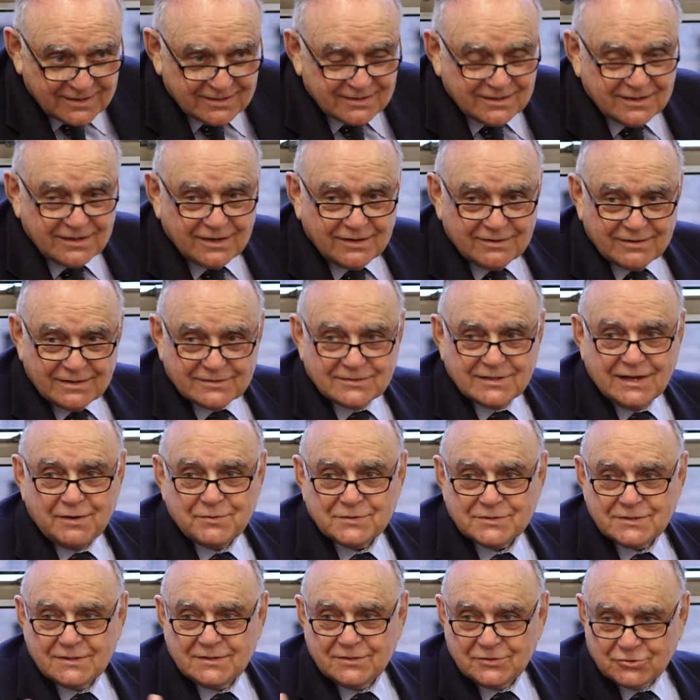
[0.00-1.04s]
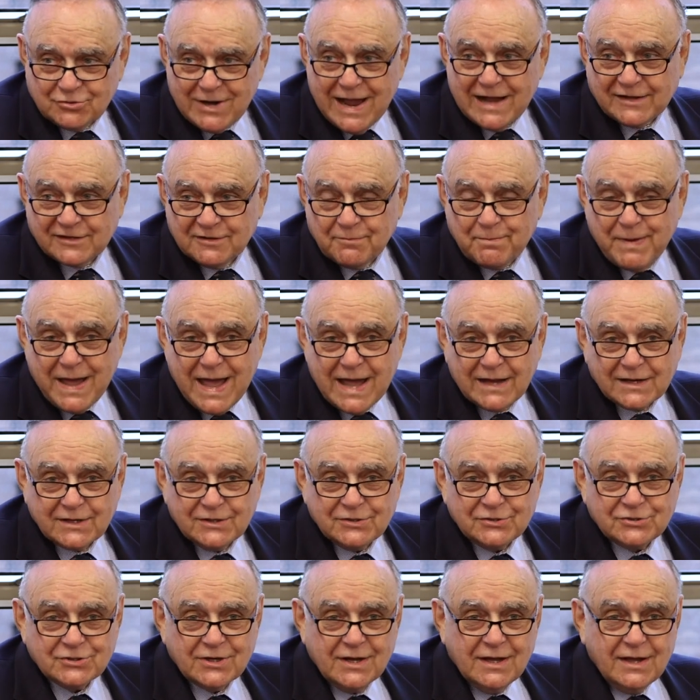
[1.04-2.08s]
And you know, I was an attractive
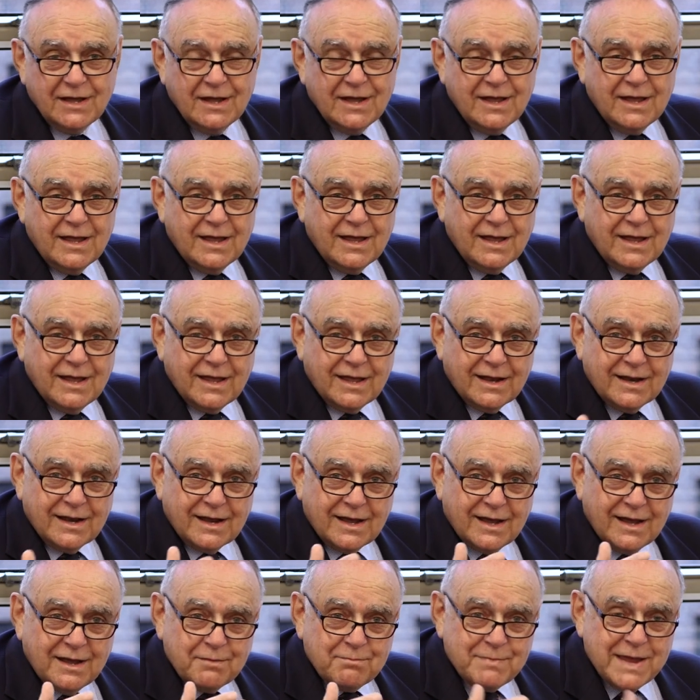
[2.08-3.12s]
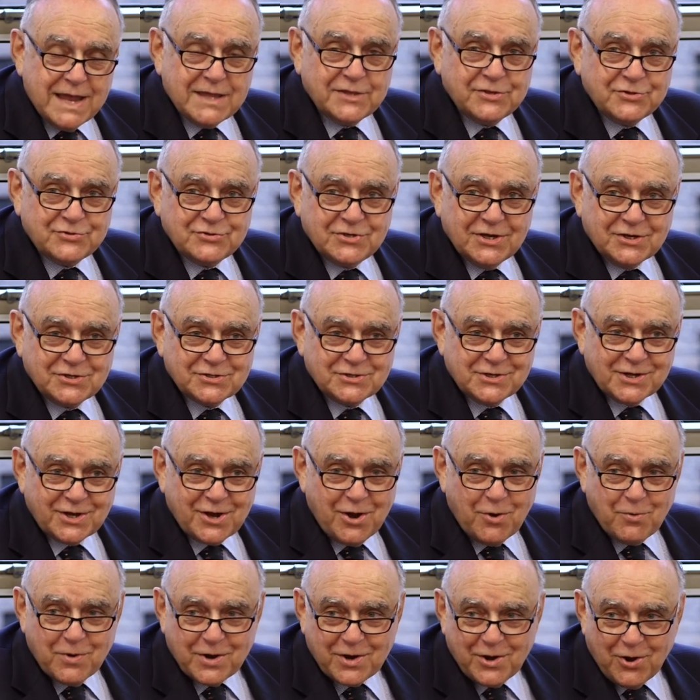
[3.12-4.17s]
package. And I made the decision to
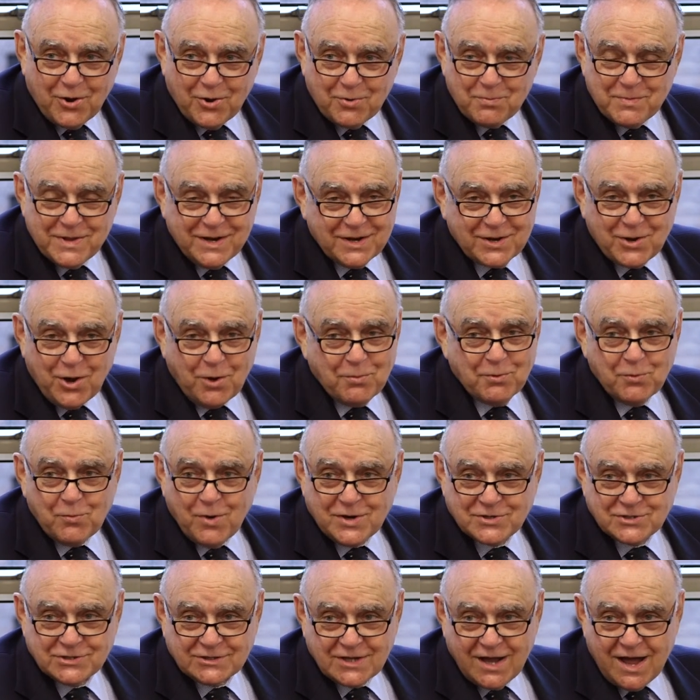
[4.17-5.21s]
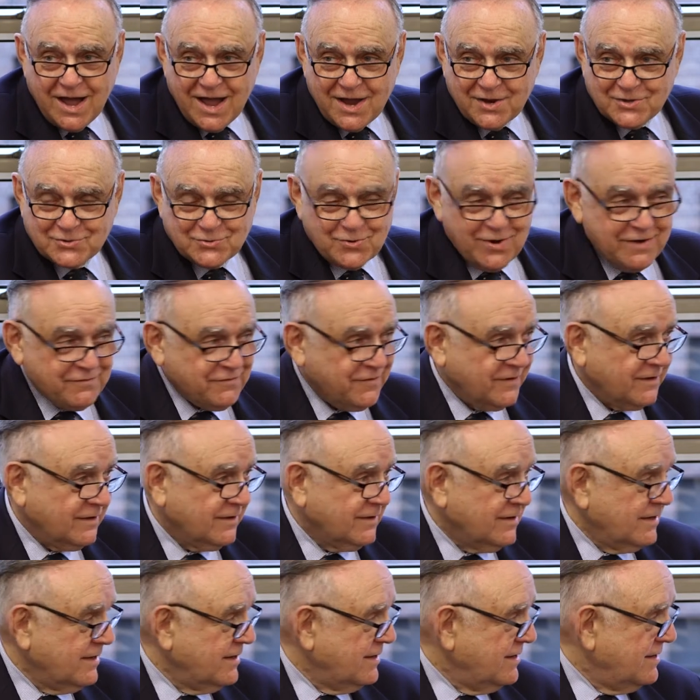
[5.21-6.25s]
go with Goldman, and Goldman wasn't the highest offer.
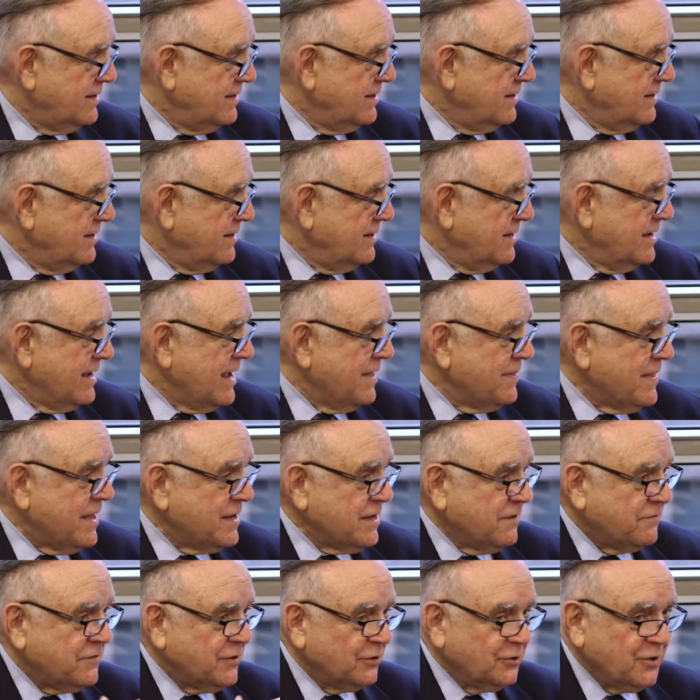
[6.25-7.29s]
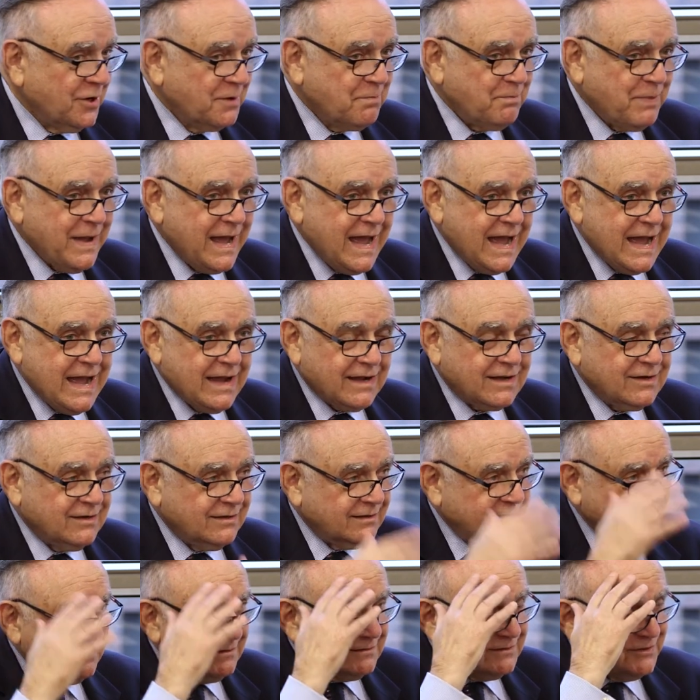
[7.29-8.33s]
And then if you look back,
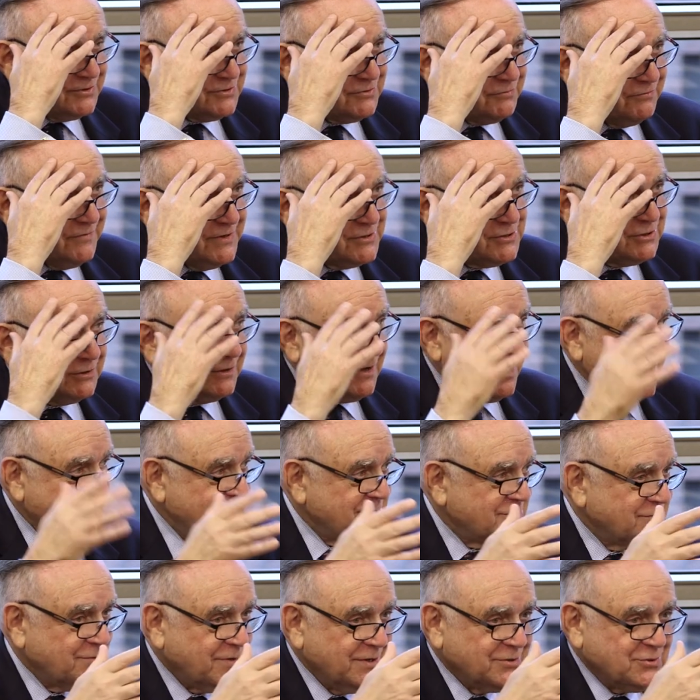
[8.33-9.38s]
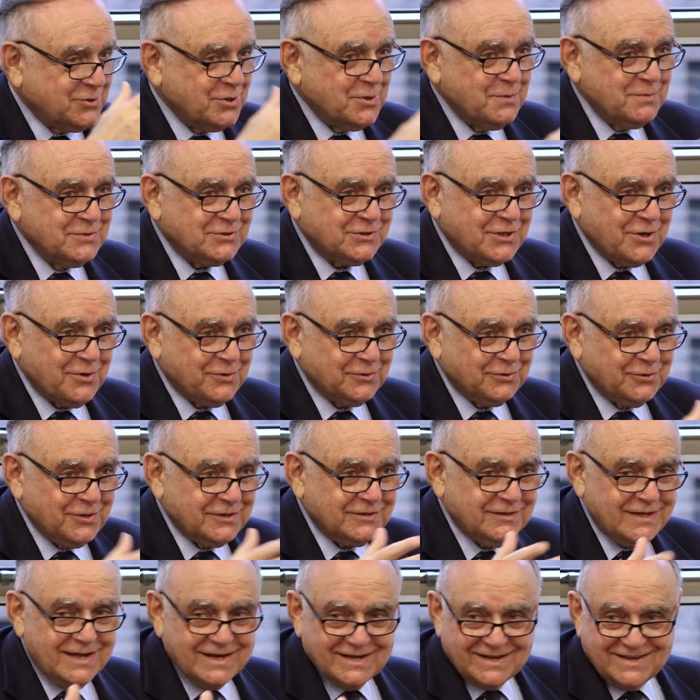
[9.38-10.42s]
uh, just visualize what a tombstone
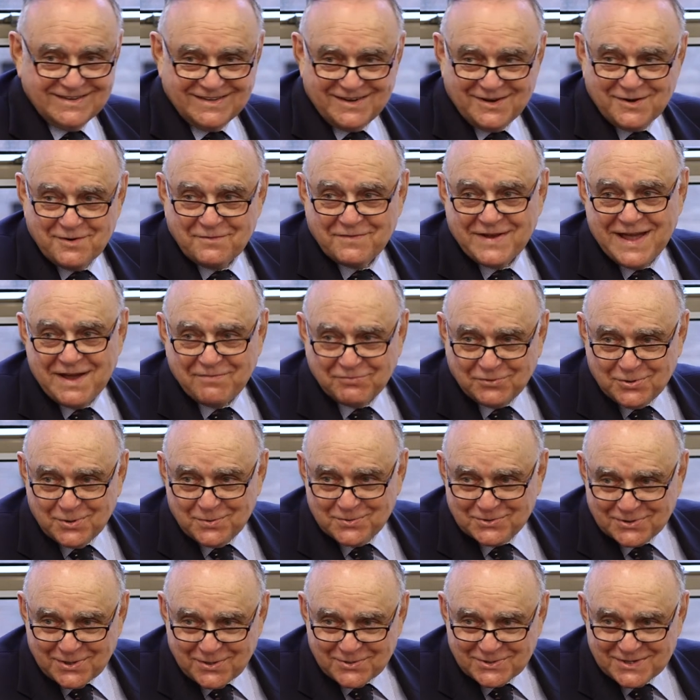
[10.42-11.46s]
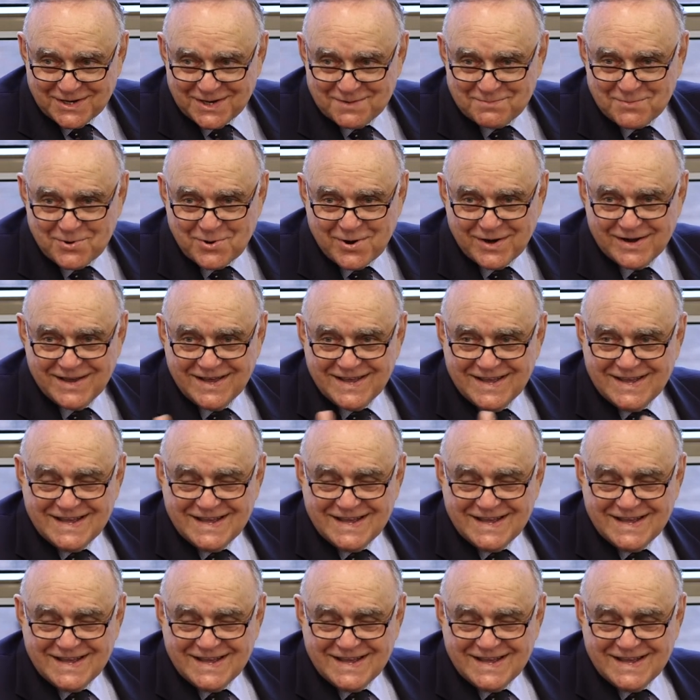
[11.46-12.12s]
looked like. You don't even have tombstones anymore.